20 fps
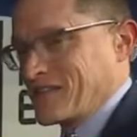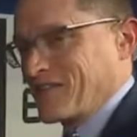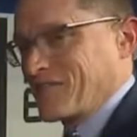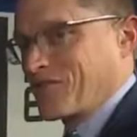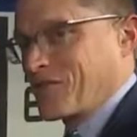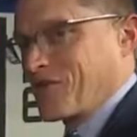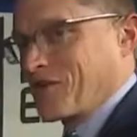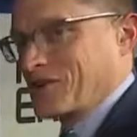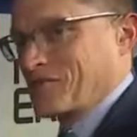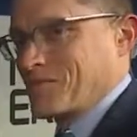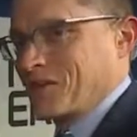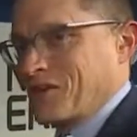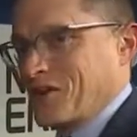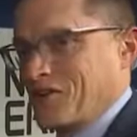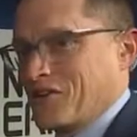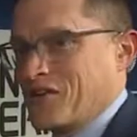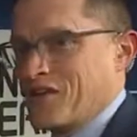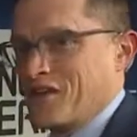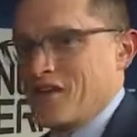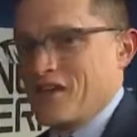And of course,
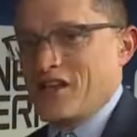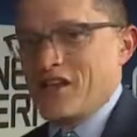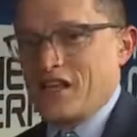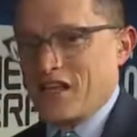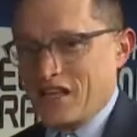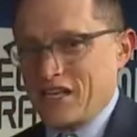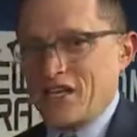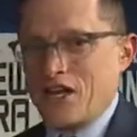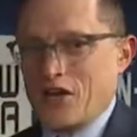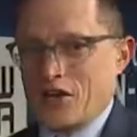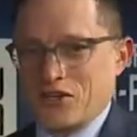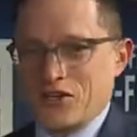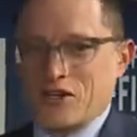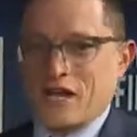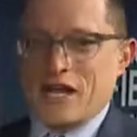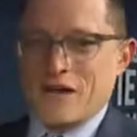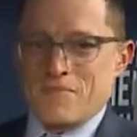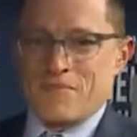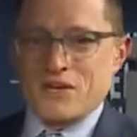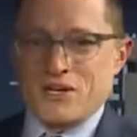Bill, you know, you
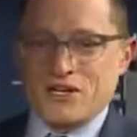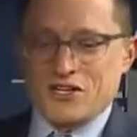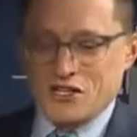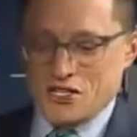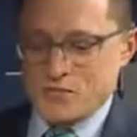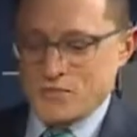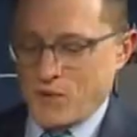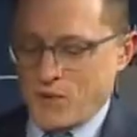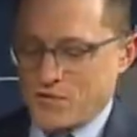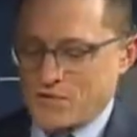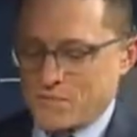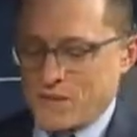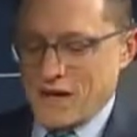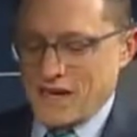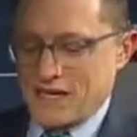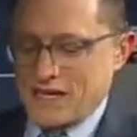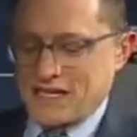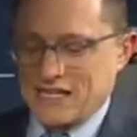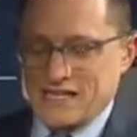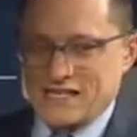got to put it on your sports
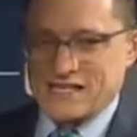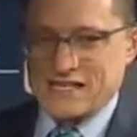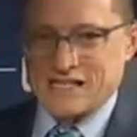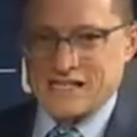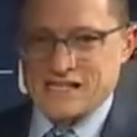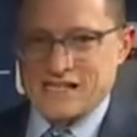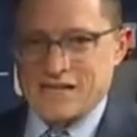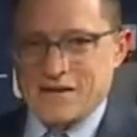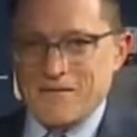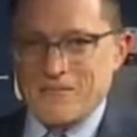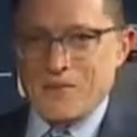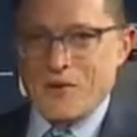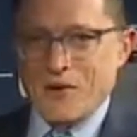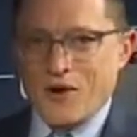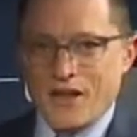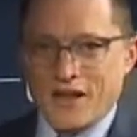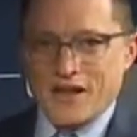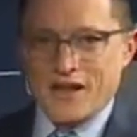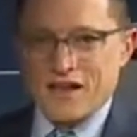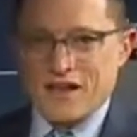bucket list at some
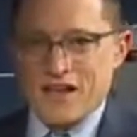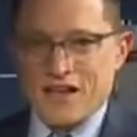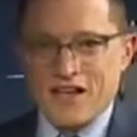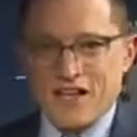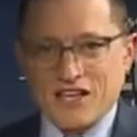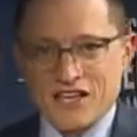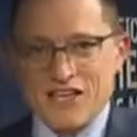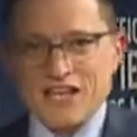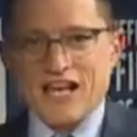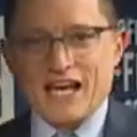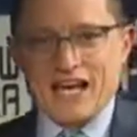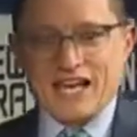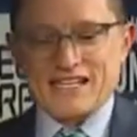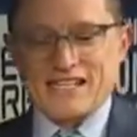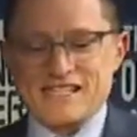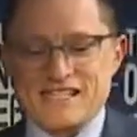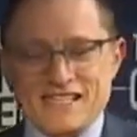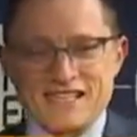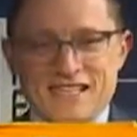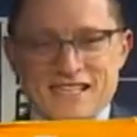point. You got to
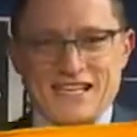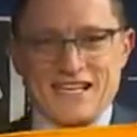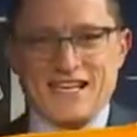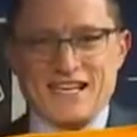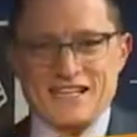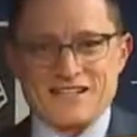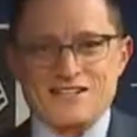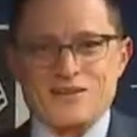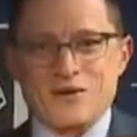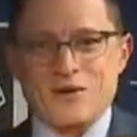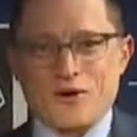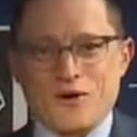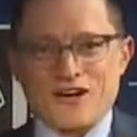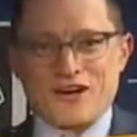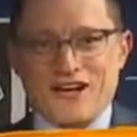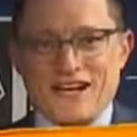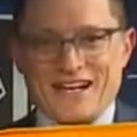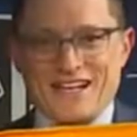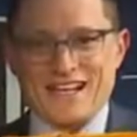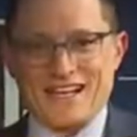sit in the King's
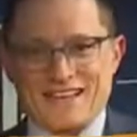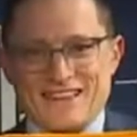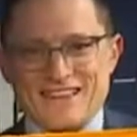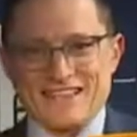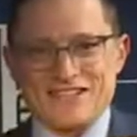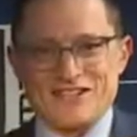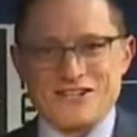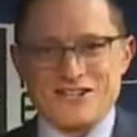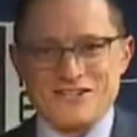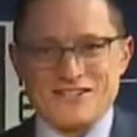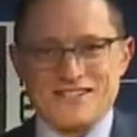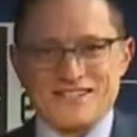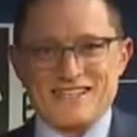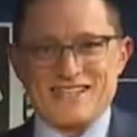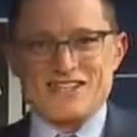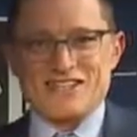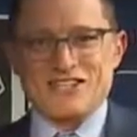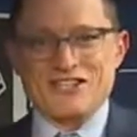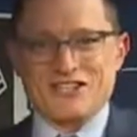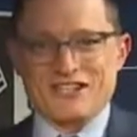Court and get this oh, year's yeah.
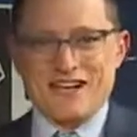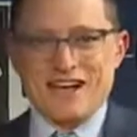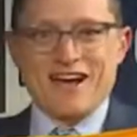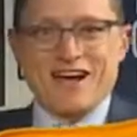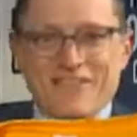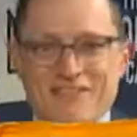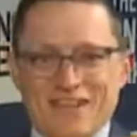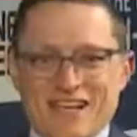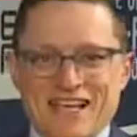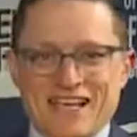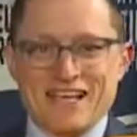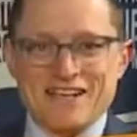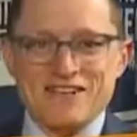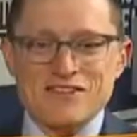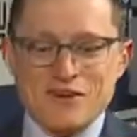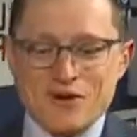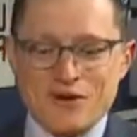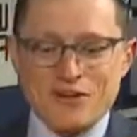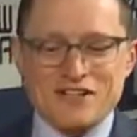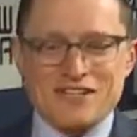edition of the King's
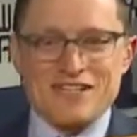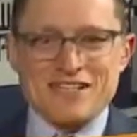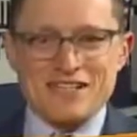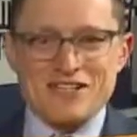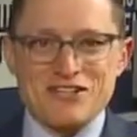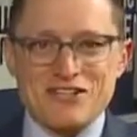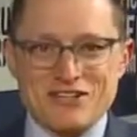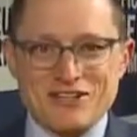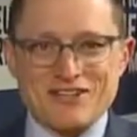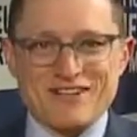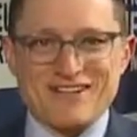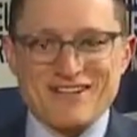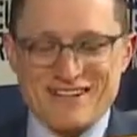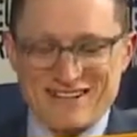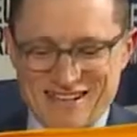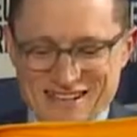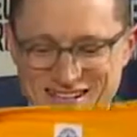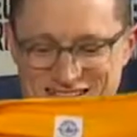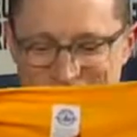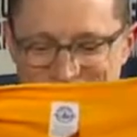Court T-shirt.
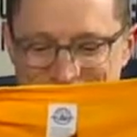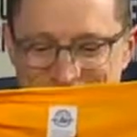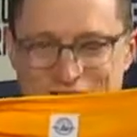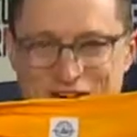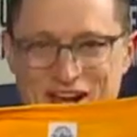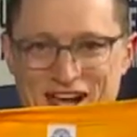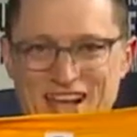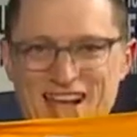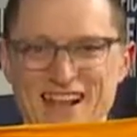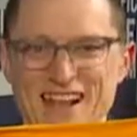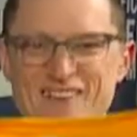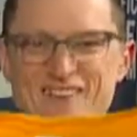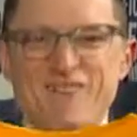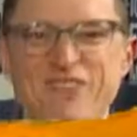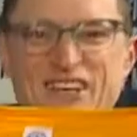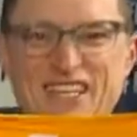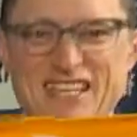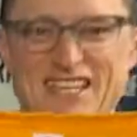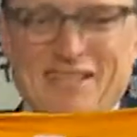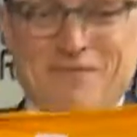Isn't yeah, that great? Right.
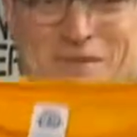Felix